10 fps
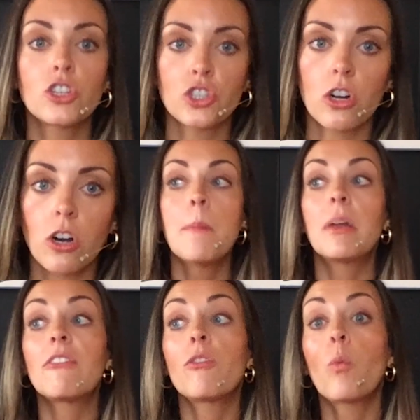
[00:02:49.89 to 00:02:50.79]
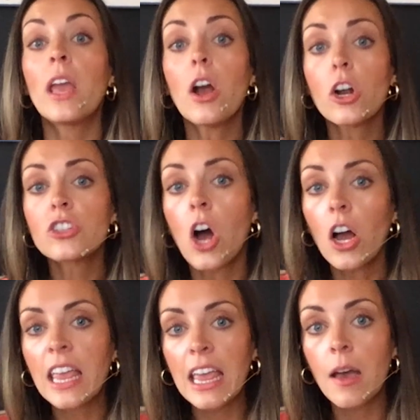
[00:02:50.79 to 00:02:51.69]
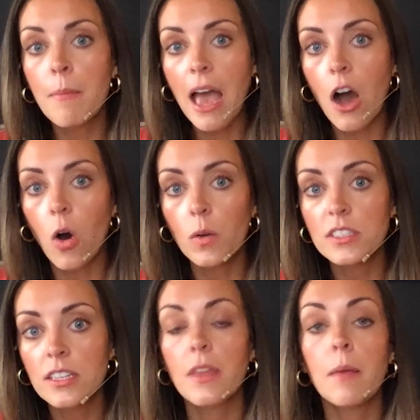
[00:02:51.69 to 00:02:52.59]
Sure. But if we are talking about